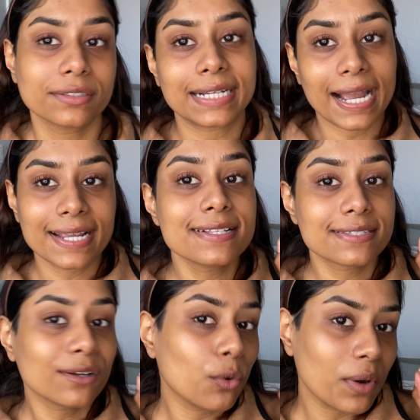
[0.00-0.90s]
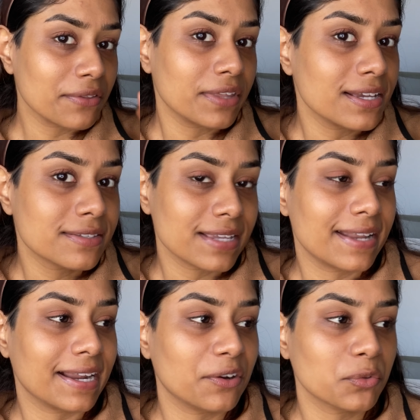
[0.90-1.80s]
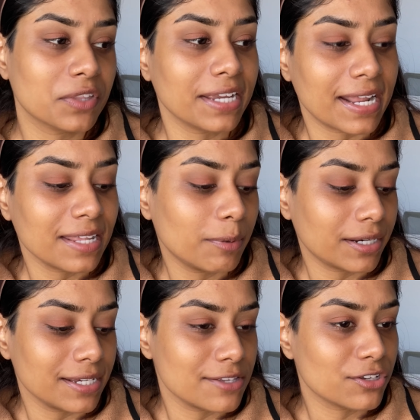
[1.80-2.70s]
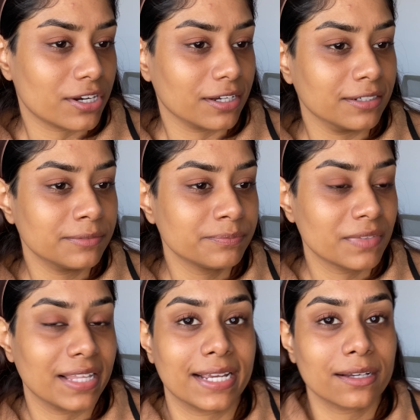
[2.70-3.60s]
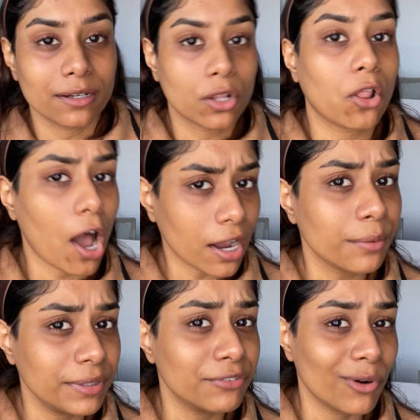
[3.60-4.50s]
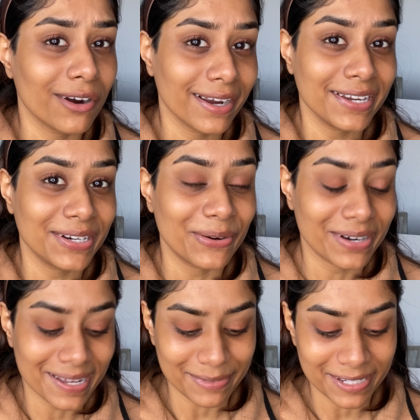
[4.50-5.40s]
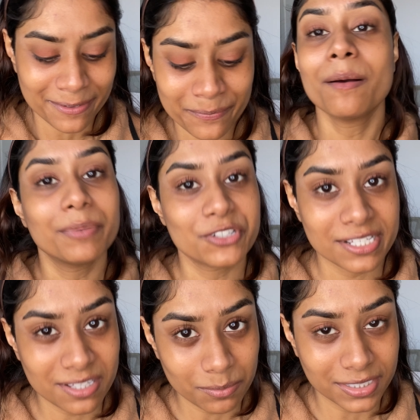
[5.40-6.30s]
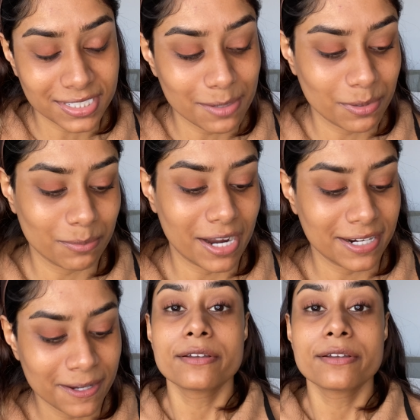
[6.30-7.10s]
Like, I can still wear this and I don't think anybody is gonna clock me for it, you know what I mean? But just something to keep in mind.